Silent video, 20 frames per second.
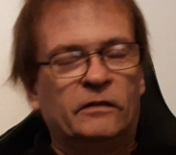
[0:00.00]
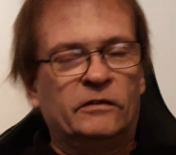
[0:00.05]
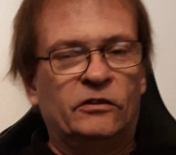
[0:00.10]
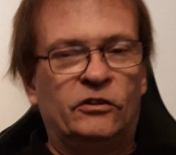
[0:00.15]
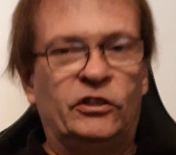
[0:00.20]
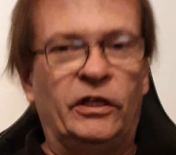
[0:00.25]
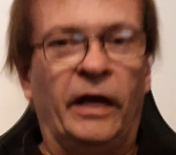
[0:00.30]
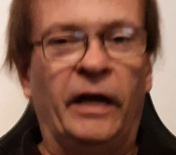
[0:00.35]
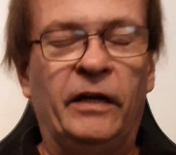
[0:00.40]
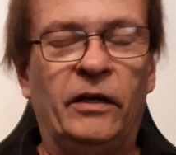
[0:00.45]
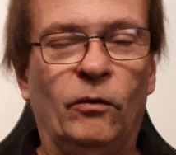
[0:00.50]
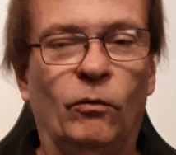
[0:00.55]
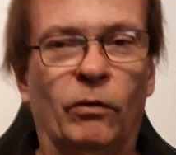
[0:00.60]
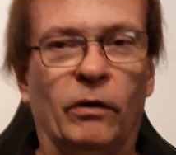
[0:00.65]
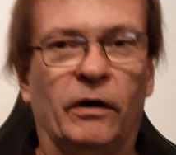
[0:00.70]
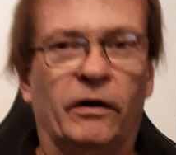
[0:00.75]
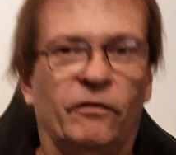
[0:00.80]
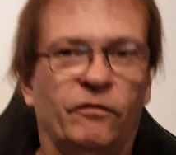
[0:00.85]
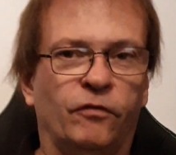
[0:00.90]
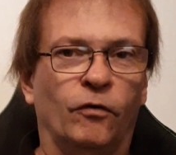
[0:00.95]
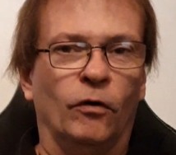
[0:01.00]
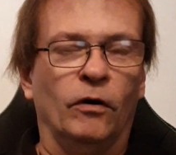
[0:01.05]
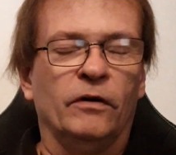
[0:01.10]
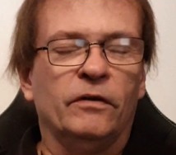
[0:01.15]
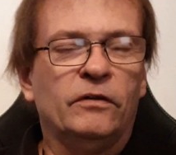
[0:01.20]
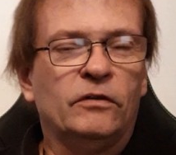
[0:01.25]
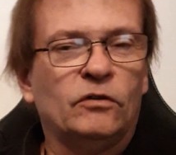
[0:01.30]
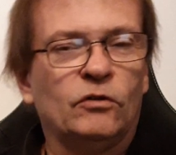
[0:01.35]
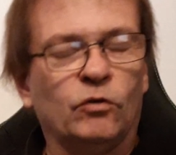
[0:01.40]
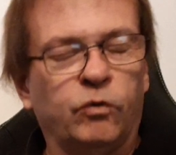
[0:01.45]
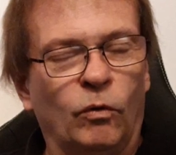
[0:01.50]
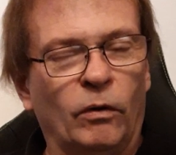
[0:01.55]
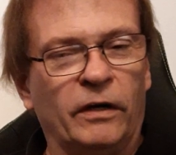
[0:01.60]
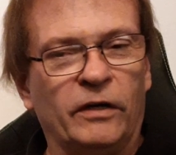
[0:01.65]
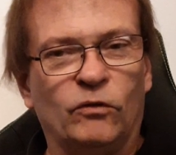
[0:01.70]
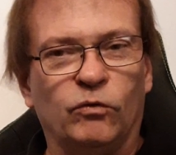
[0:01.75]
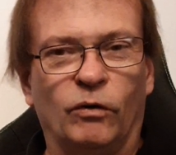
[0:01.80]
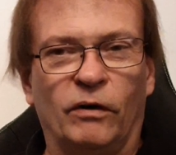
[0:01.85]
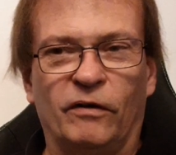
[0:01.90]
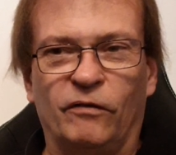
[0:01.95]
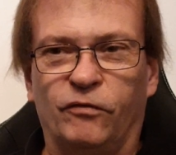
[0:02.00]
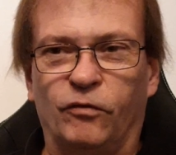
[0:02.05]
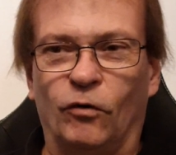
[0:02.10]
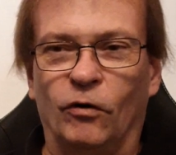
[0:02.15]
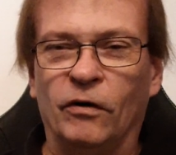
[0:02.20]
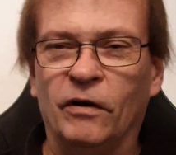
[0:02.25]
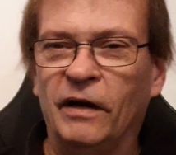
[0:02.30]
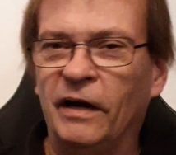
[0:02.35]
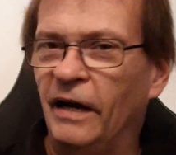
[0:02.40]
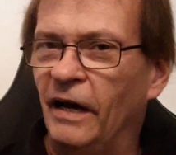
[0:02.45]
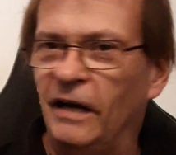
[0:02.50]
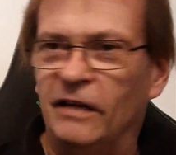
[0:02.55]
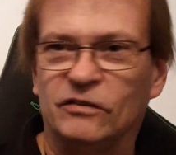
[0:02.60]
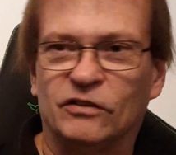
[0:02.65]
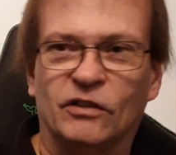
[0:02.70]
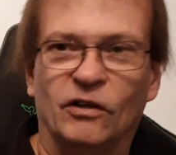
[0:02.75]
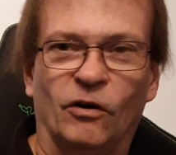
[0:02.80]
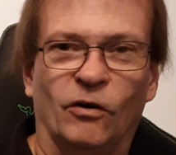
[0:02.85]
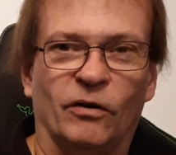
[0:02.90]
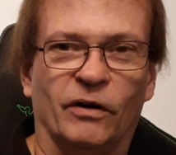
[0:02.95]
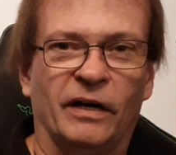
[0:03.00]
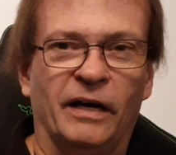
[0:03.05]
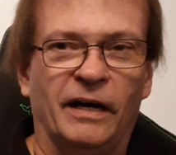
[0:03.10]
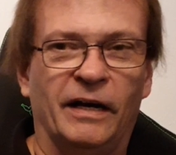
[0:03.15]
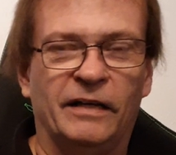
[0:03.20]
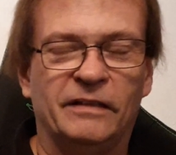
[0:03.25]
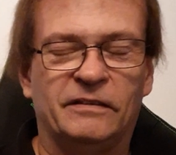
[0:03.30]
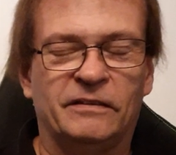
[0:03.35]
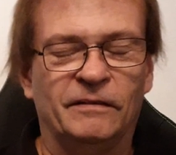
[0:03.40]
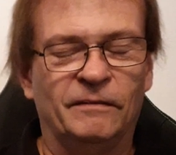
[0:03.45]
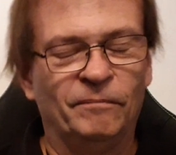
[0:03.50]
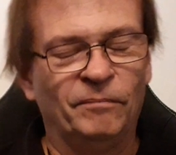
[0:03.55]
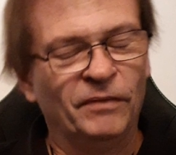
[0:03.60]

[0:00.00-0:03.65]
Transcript: January 4th, 2024. How's it going, guys?